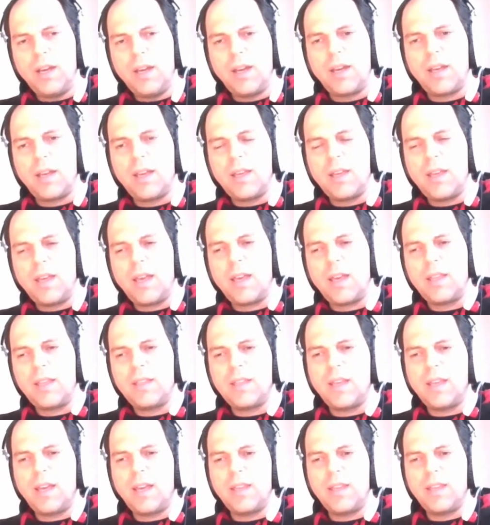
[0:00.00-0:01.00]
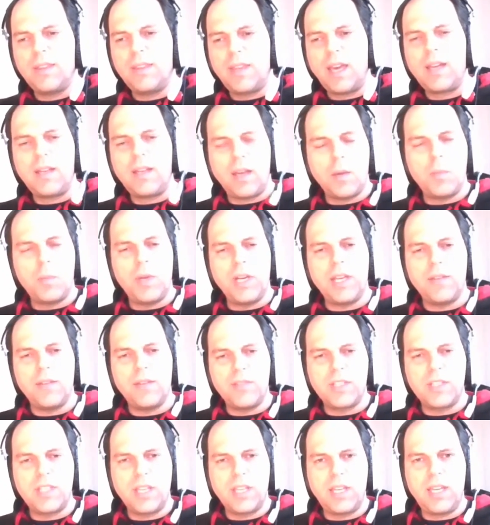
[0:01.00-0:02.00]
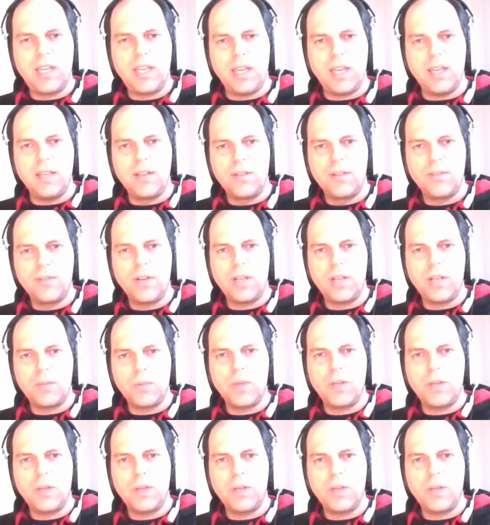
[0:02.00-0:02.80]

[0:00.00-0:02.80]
Uh, and and that I believe is the key, right?